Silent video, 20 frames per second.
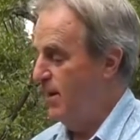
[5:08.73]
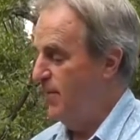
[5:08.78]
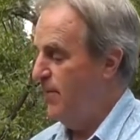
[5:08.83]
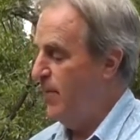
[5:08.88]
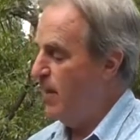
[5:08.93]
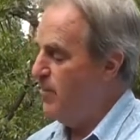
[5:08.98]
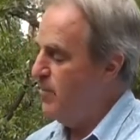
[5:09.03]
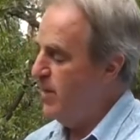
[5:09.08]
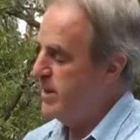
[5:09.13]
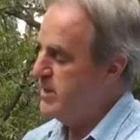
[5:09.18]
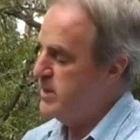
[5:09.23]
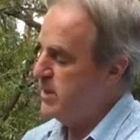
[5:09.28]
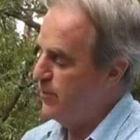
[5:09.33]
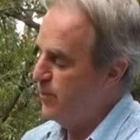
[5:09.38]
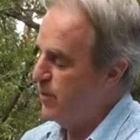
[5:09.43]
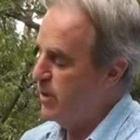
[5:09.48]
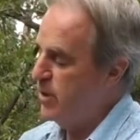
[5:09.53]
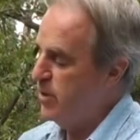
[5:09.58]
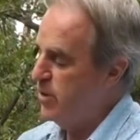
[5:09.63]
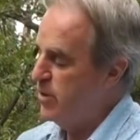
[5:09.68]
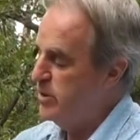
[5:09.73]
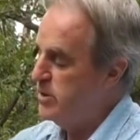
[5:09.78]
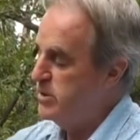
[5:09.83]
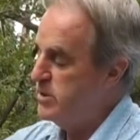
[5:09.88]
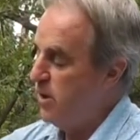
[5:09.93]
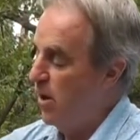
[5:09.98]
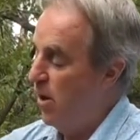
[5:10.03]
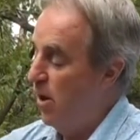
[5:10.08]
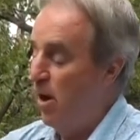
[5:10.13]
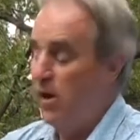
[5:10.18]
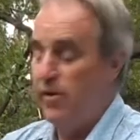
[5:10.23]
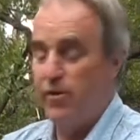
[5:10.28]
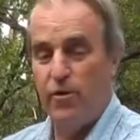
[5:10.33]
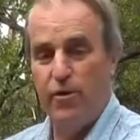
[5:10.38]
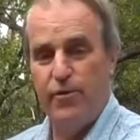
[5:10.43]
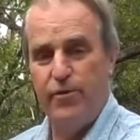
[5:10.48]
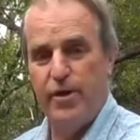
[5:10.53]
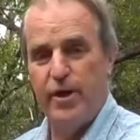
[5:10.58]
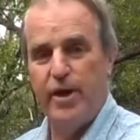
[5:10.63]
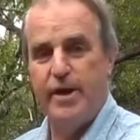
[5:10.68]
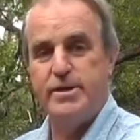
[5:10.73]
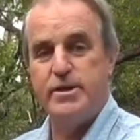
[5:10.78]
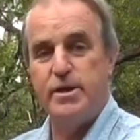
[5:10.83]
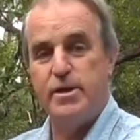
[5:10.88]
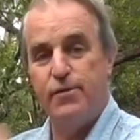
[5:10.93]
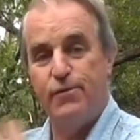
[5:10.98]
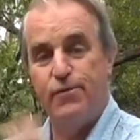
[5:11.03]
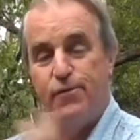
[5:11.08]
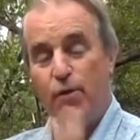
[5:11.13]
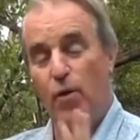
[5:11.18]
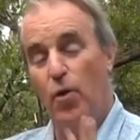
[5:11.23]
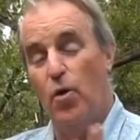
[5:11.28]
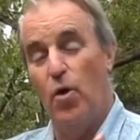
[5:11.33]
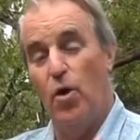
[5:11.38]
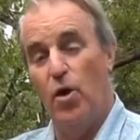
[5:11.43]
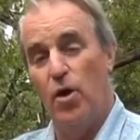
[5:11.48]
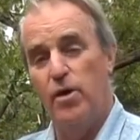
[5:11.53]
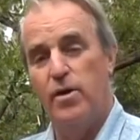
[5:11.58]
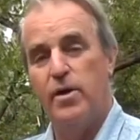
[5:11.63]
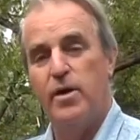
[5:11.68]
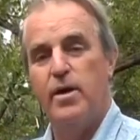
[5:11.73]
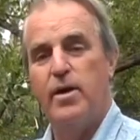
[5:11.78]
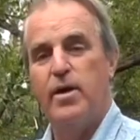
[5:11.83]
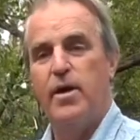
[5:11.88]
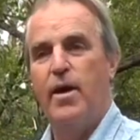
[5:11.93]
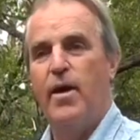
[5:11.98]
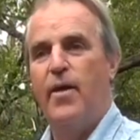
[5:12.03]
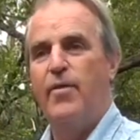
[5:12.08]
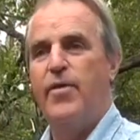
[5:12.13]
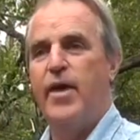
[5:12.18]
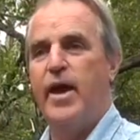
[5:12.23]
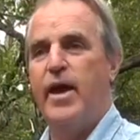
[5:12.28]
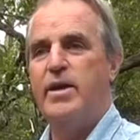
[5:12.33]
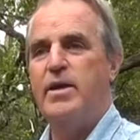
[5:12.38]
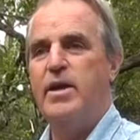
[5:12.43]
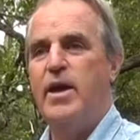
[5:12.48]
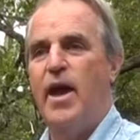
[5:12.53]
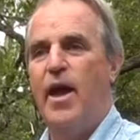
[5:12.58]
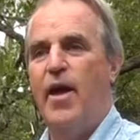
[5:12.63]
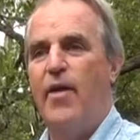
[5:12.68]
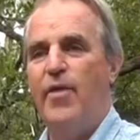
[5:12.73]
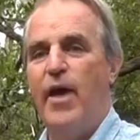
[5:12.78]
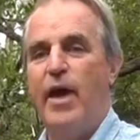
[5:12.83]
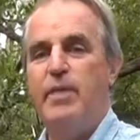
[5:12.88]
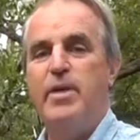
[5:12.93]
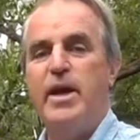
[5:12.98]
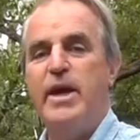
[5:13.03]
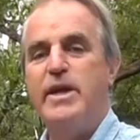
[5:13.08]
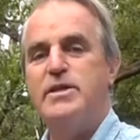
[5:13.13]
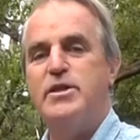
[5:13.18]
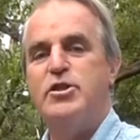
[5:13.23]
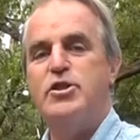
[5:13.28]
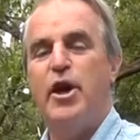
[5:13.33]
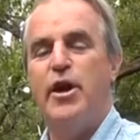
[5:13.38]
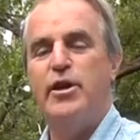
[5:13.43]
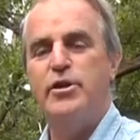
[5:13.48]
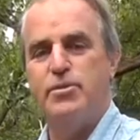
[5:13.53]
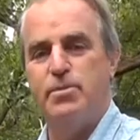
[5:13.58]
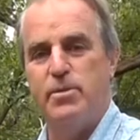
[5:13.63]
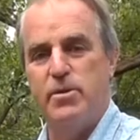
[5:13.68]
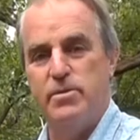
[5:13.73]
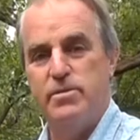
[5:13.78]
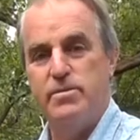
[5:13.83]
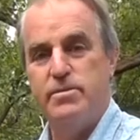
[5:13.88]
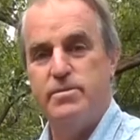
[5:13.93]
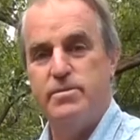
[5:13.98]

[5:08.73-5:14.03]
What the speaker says: That means if we used either of these in a floor, then they'd be interchangeable.